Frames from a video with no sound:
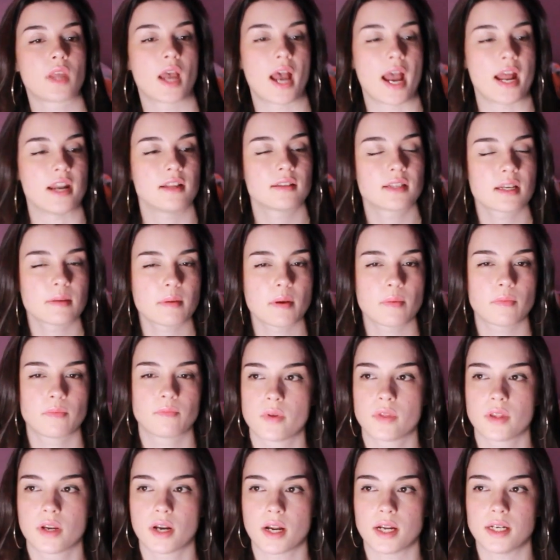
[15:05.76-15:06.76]
I just came up
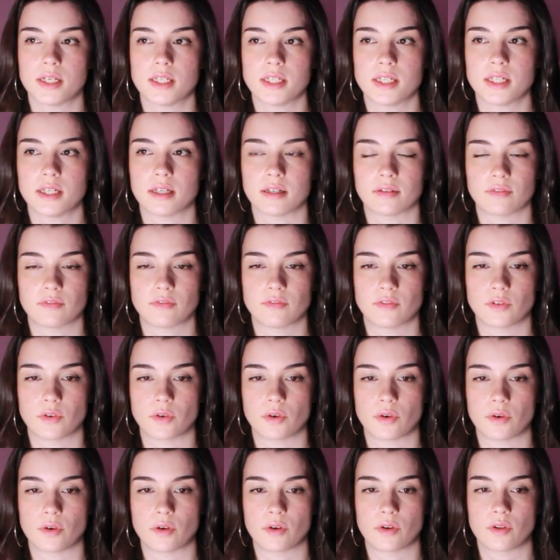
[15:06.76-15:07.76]
with an idea
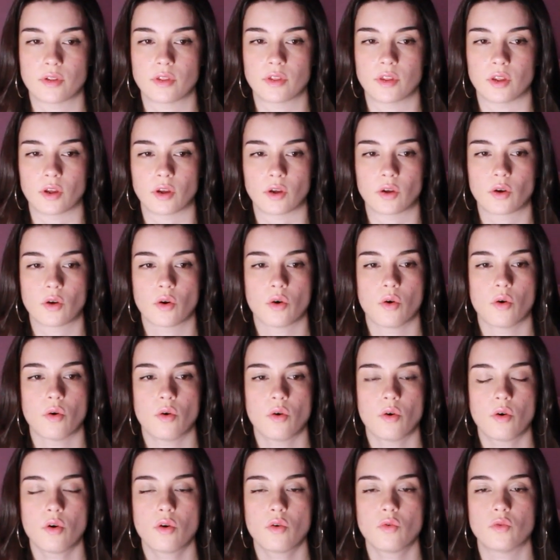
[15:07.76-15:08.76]
for the
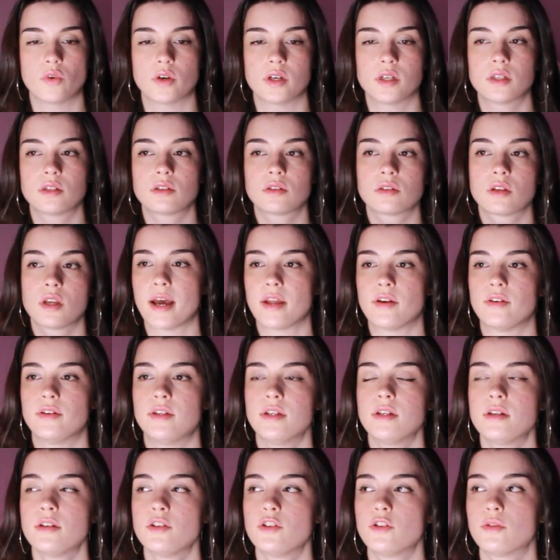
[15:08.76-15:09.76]
chorus. I
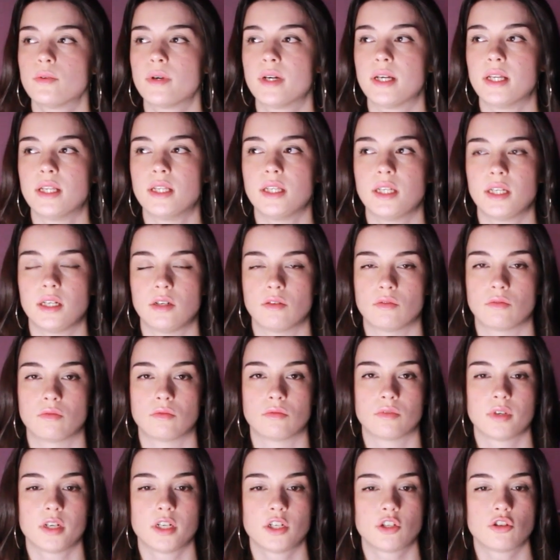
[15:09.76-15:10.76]
didn't do it in the
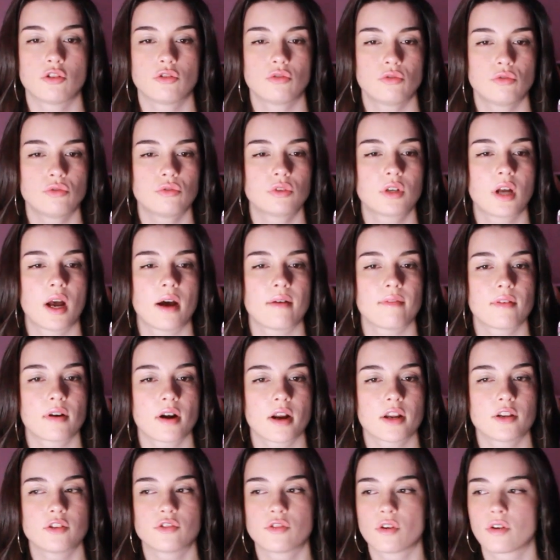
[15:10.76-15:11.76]
original cover,
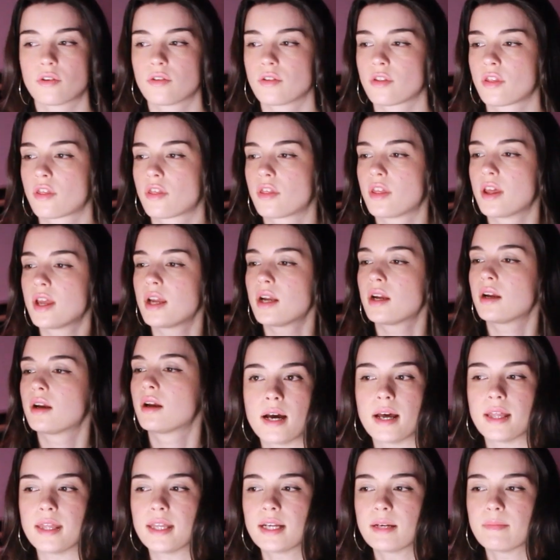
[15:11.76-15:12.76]
I don't think.
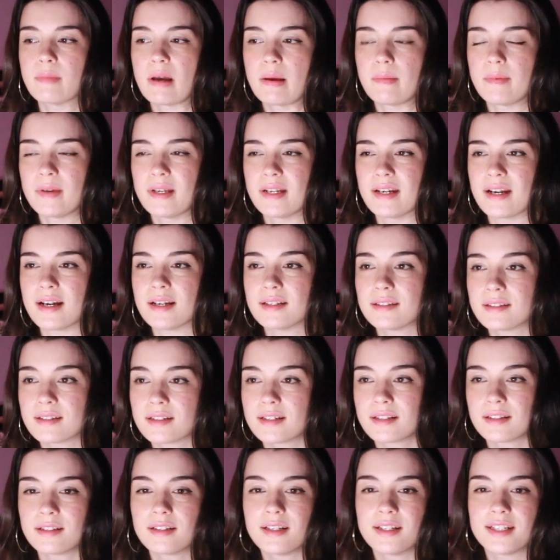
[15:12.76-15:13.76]
I think it might be a nice
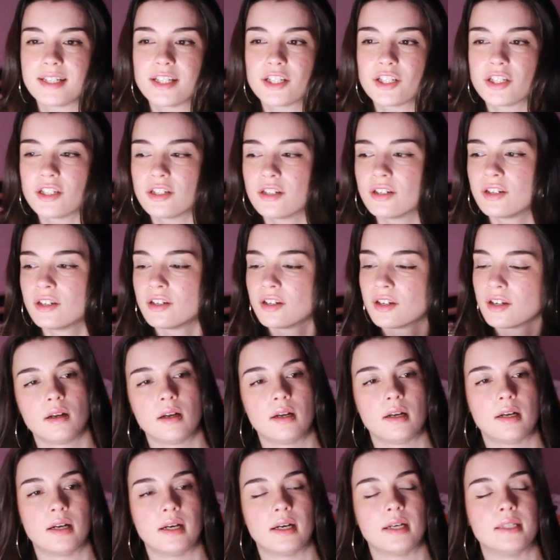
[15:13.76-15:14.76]
little addition.
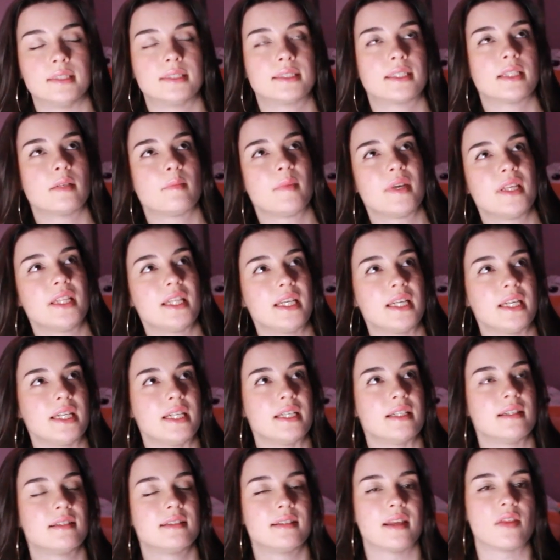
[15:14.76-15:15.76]
It's going to be
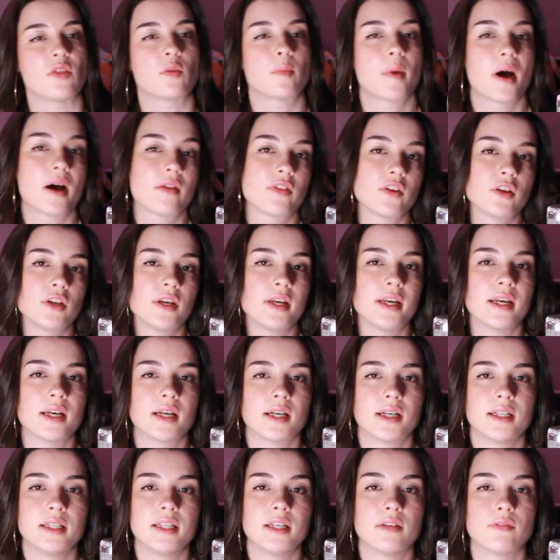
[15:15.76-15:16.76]
the synth part that you
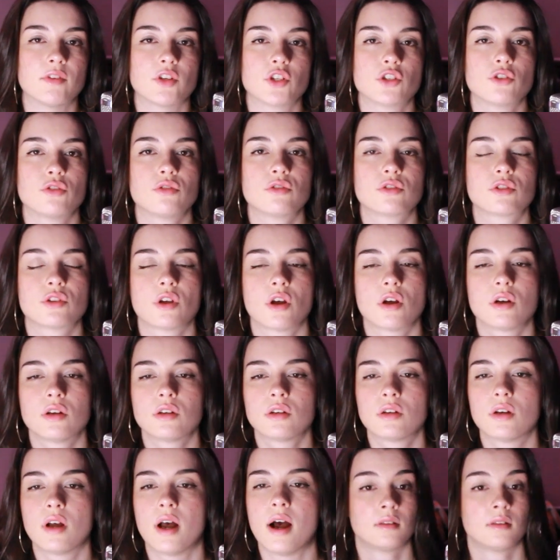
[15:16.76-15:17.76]
hear in the original song.